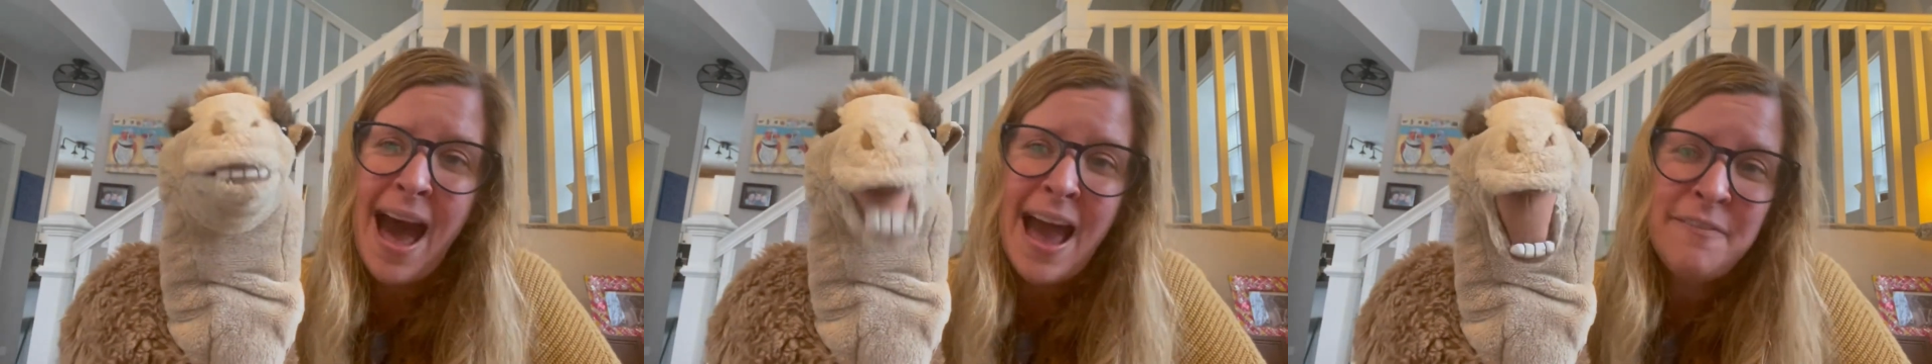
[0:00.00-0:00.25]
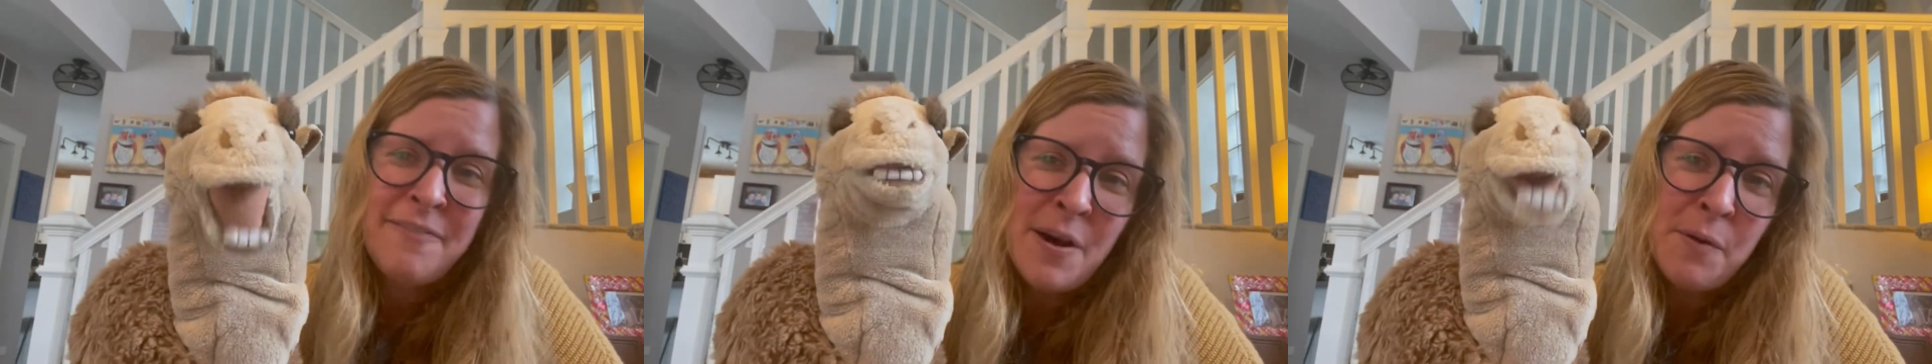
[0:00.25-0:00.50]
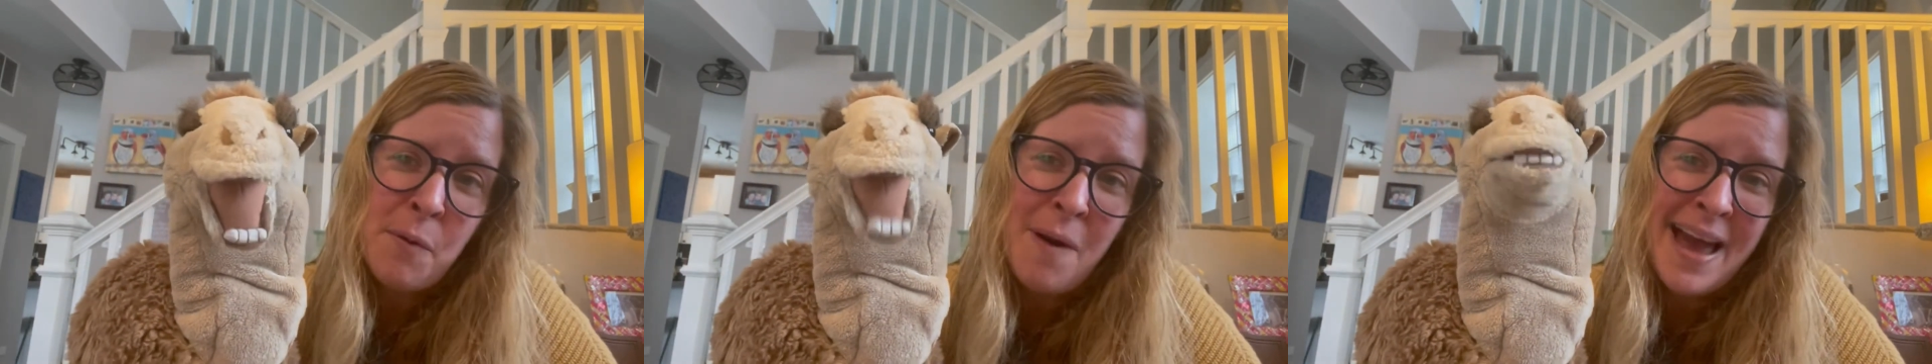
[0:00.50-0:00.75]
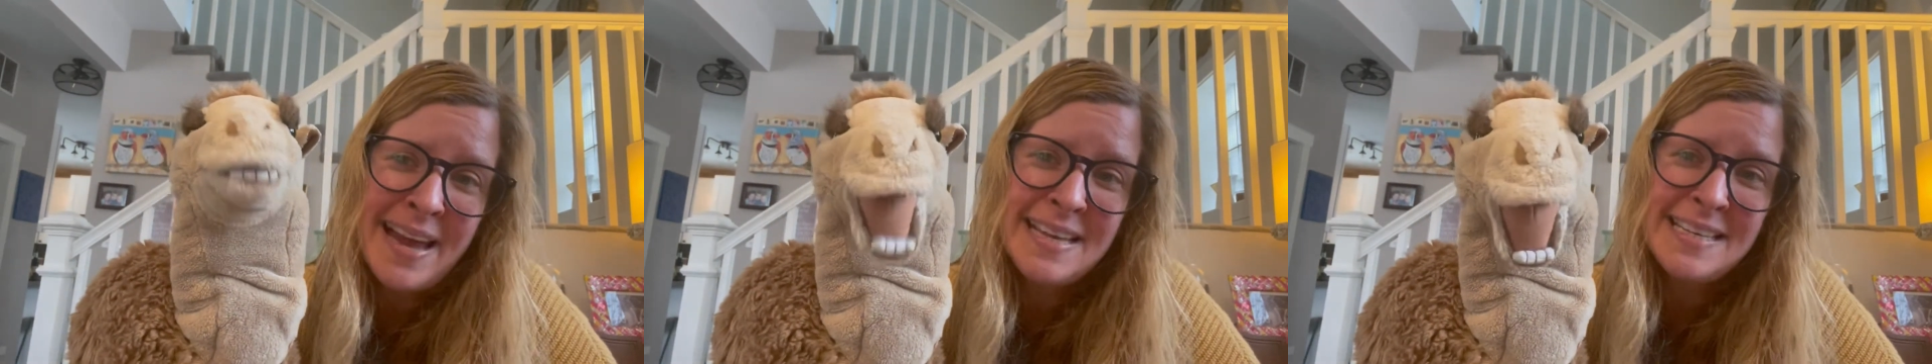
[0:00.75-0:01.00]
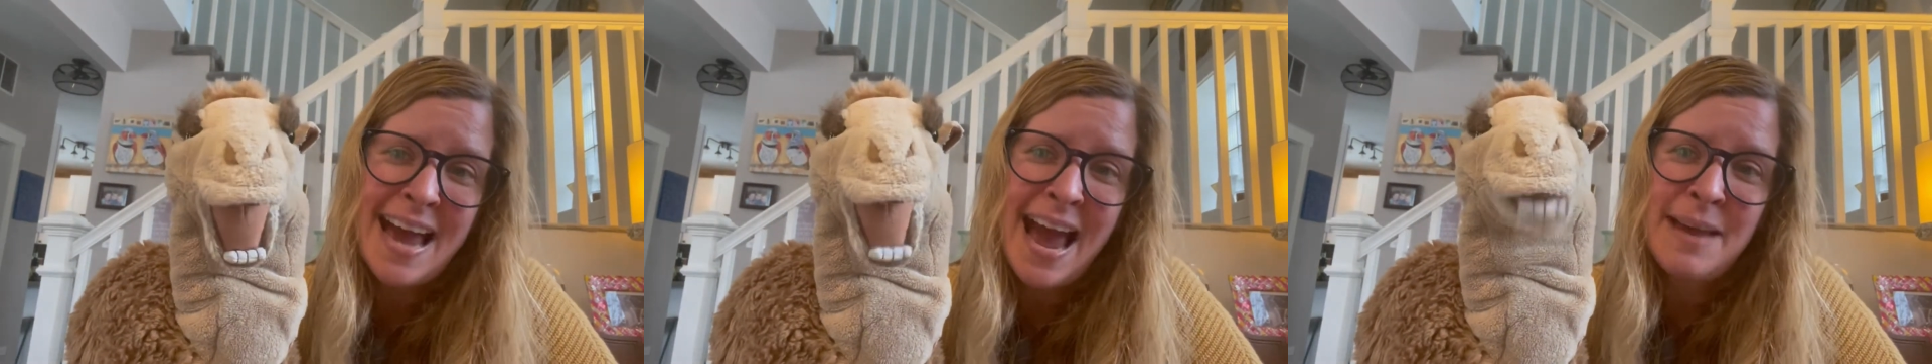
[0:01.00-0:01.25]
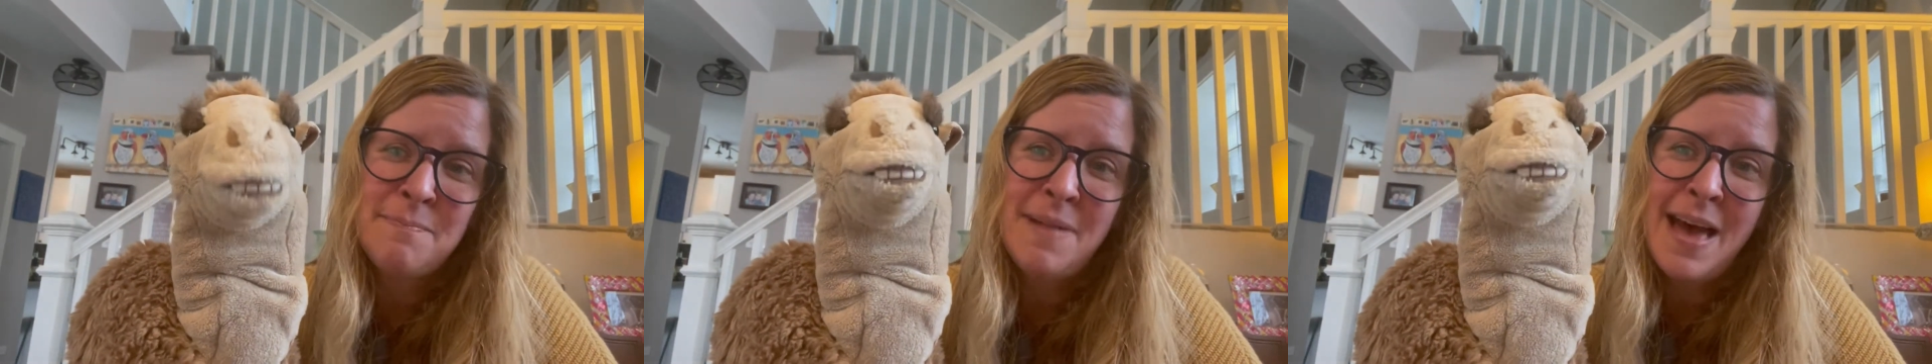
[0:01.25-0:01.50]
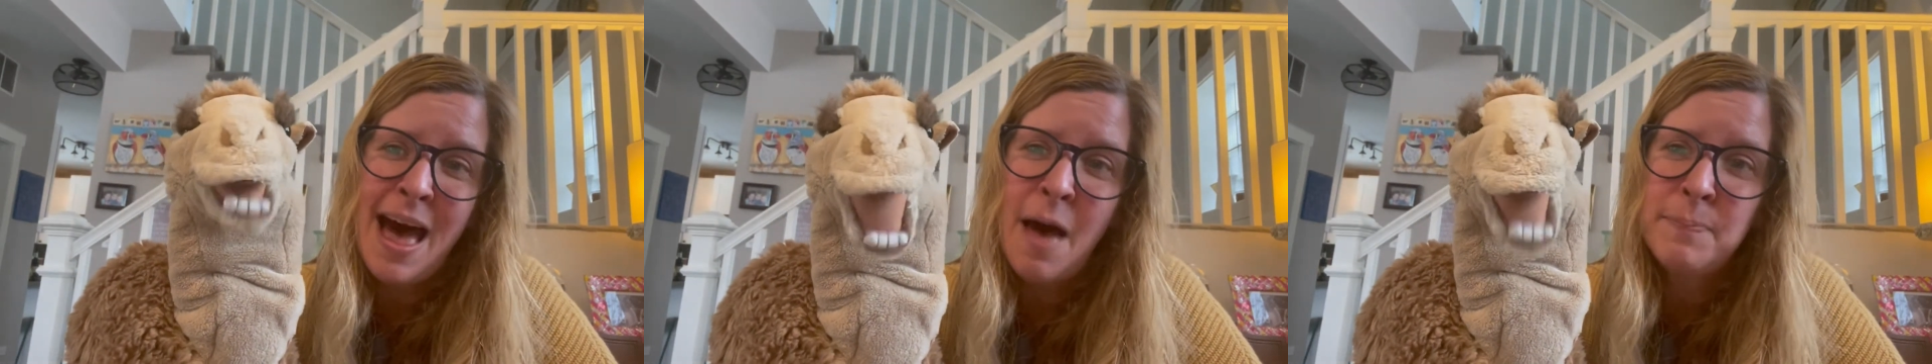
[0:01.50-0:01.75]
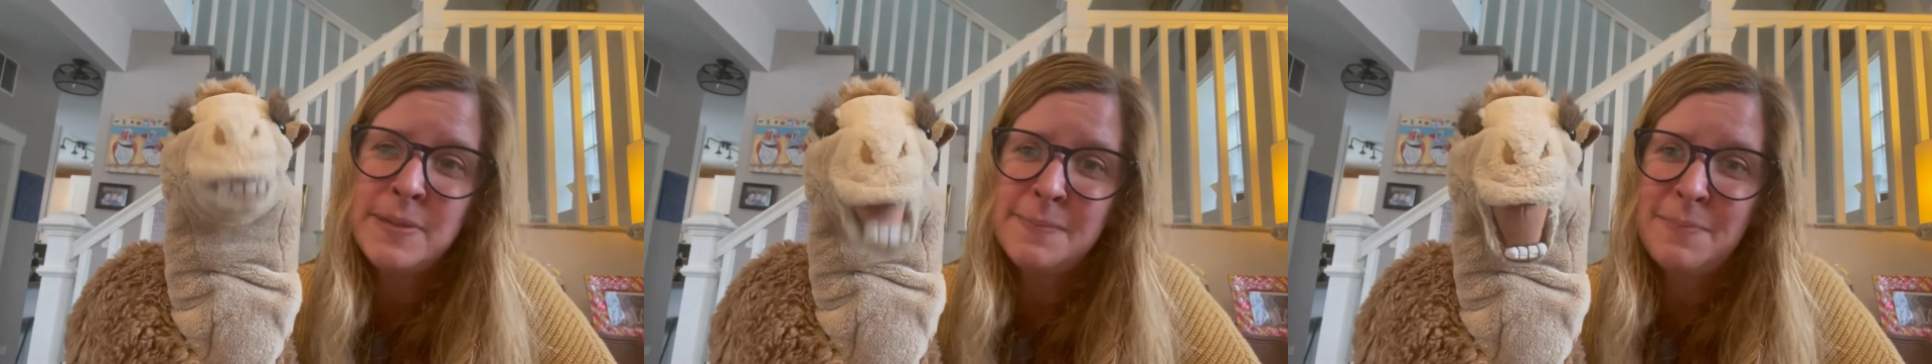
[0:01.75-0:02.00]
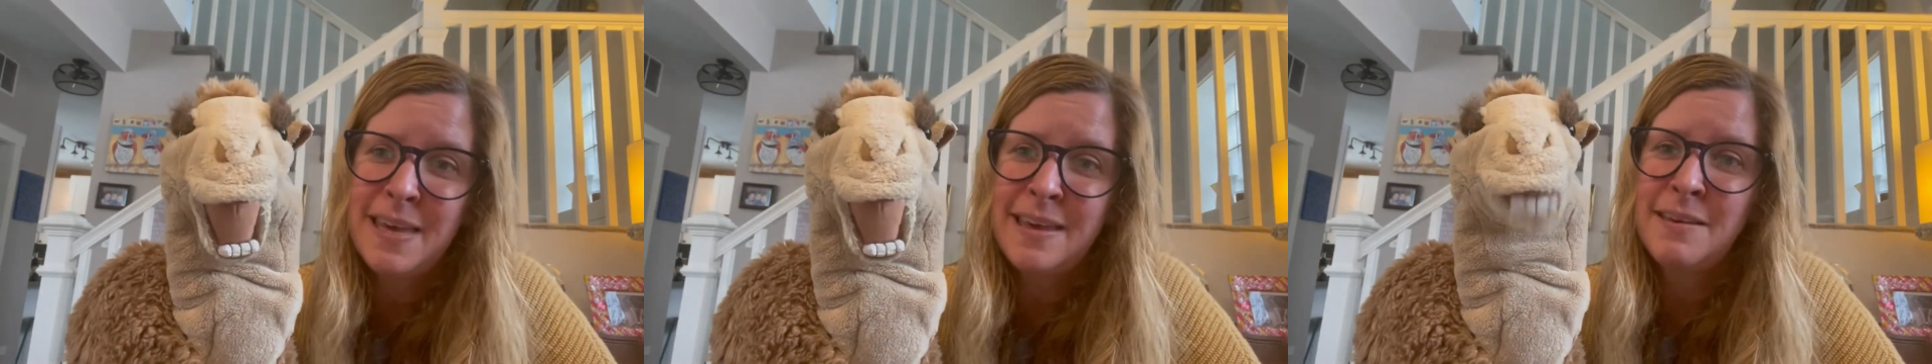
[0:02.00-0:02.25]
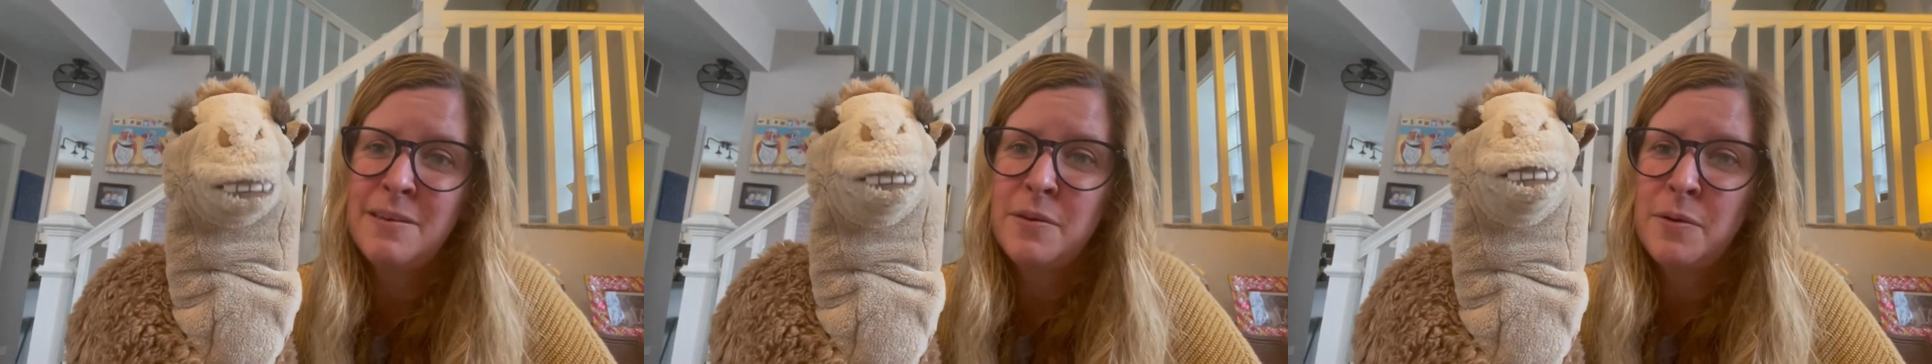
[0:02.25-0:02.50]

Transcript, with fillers: I found quiet time helped me